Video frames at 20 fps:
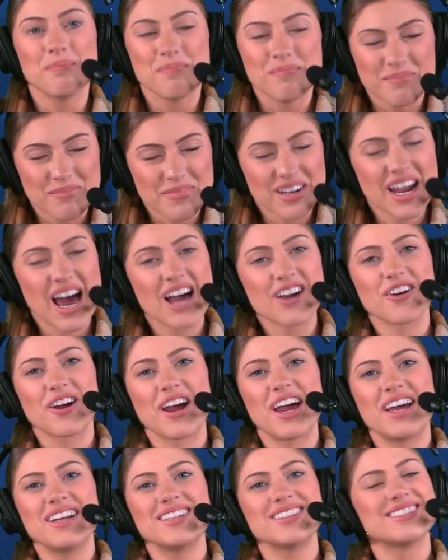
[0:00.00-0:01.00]
Not
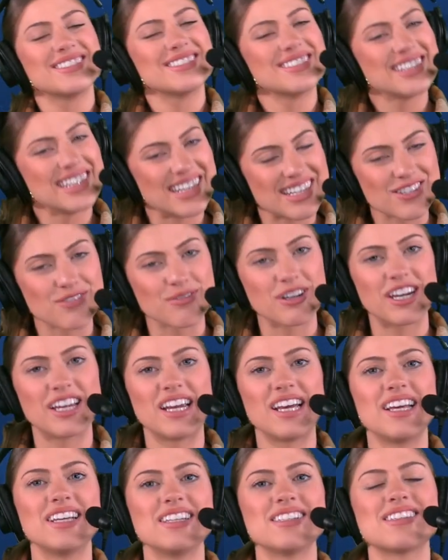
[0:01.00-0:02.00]
great is what it
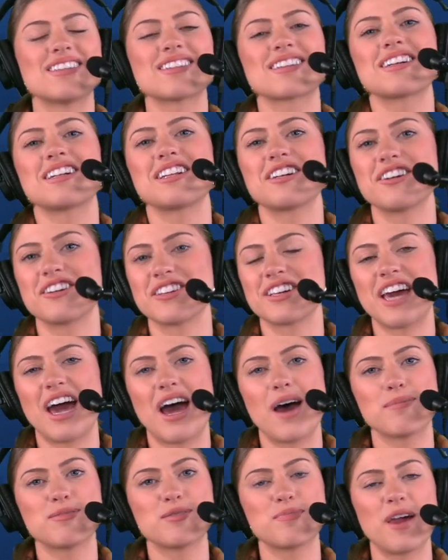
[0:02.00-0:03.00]
is. Clear the
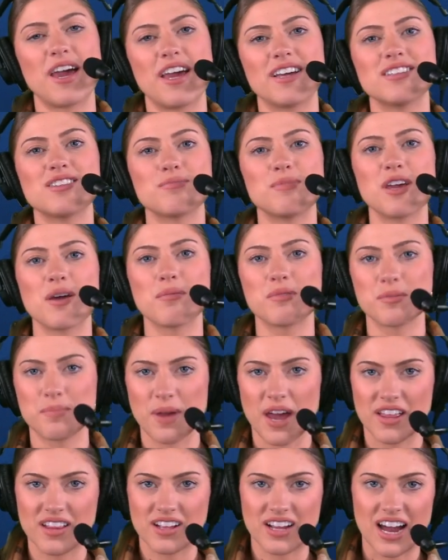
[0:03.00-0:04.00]
cap space, be able to
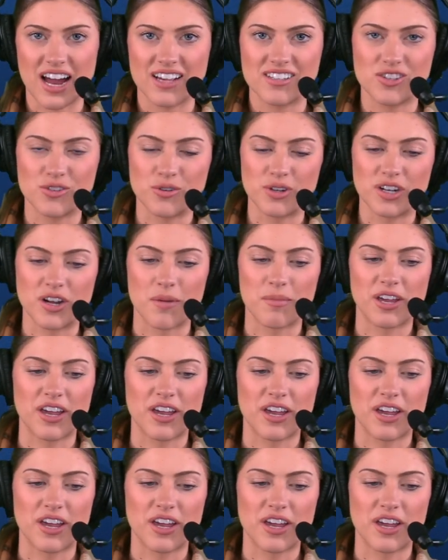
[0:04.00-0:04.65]
pay the guys who are coming